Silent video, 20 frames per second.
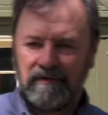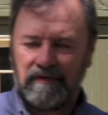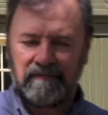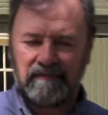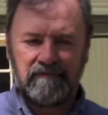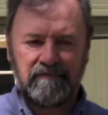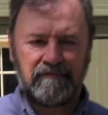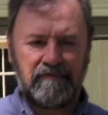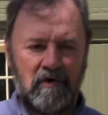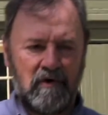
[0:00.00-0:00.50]
in
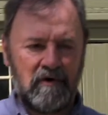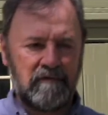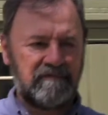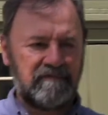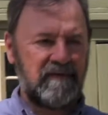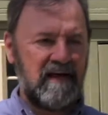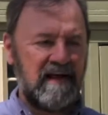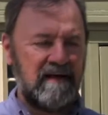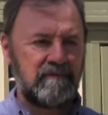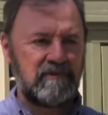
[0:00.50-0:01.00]
farm
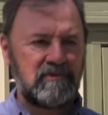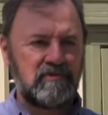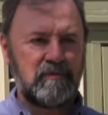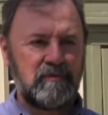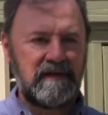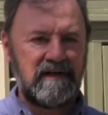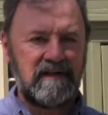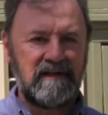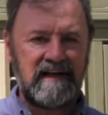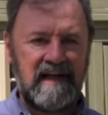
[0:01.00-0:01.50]
families,
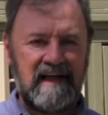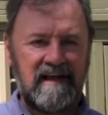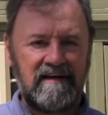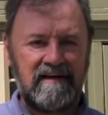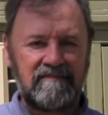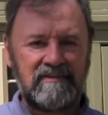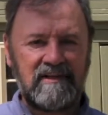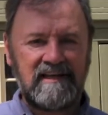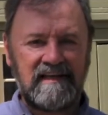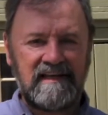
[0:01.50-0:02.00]
we didn't
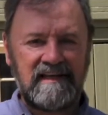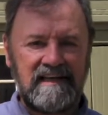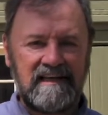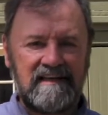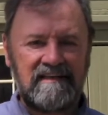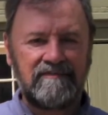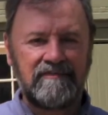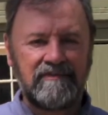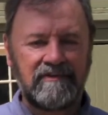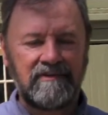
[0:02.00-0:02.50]
have the
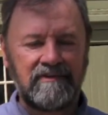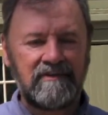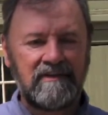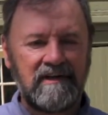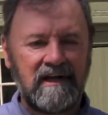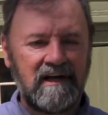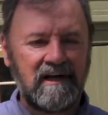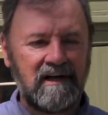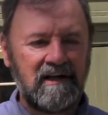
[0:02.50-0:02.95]
even